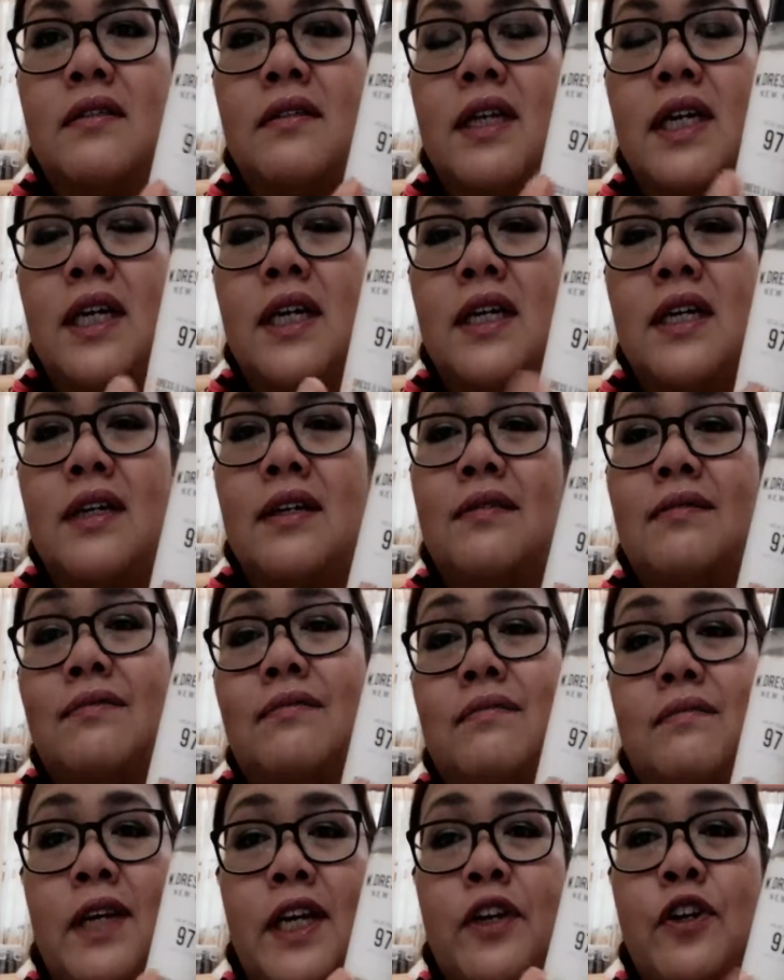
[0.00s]

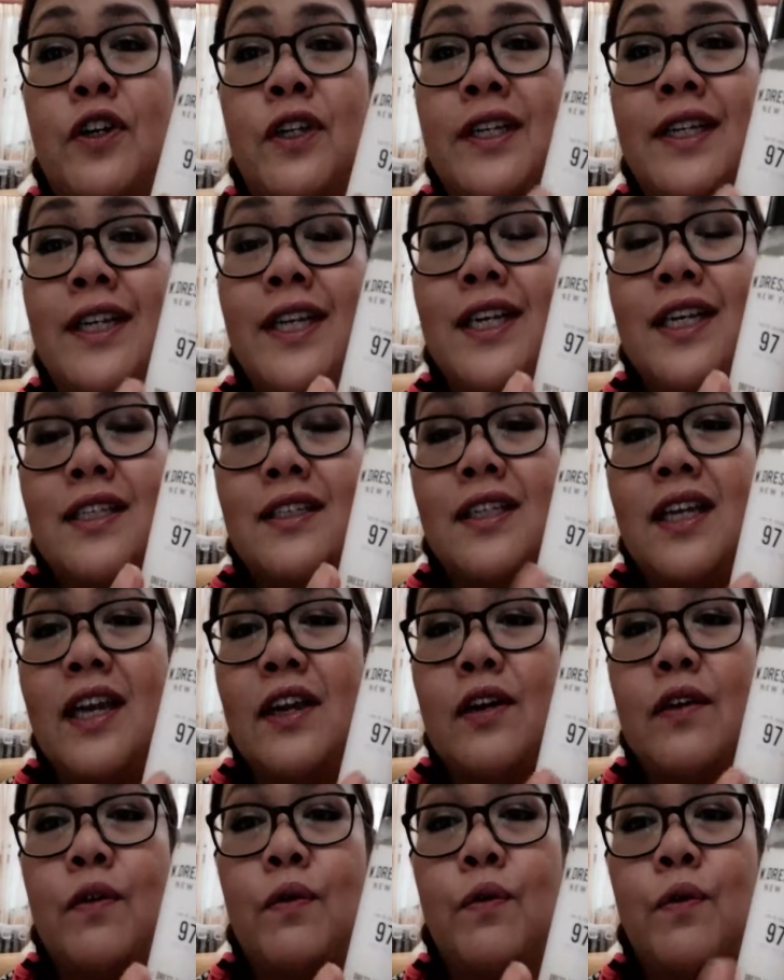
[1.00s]
My colleagues at
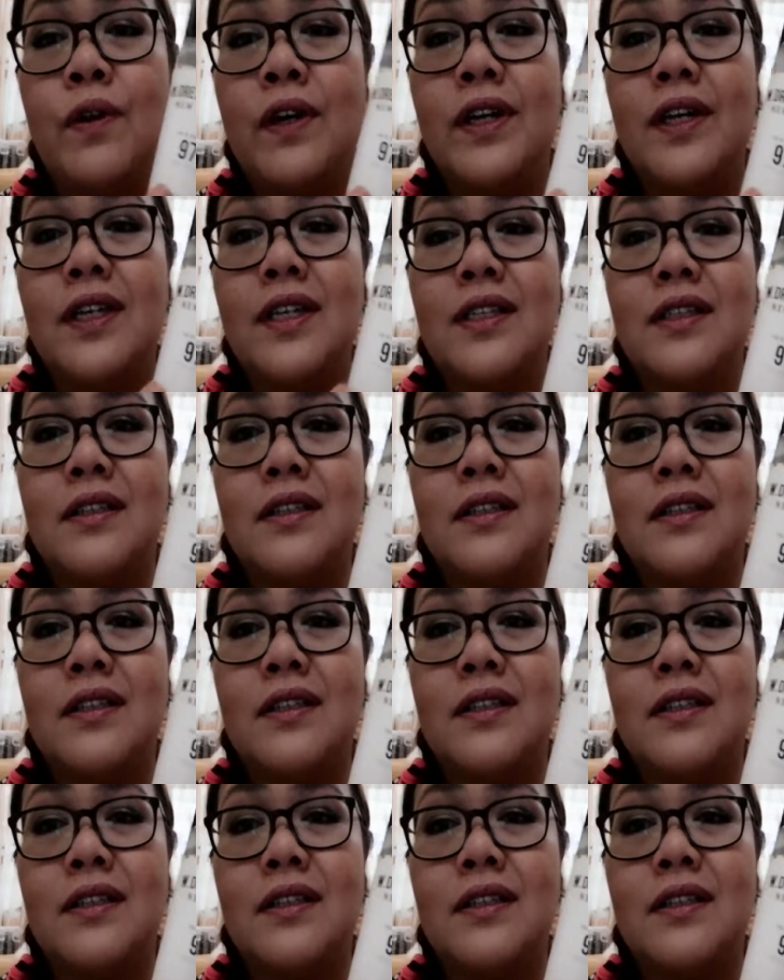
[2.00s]
work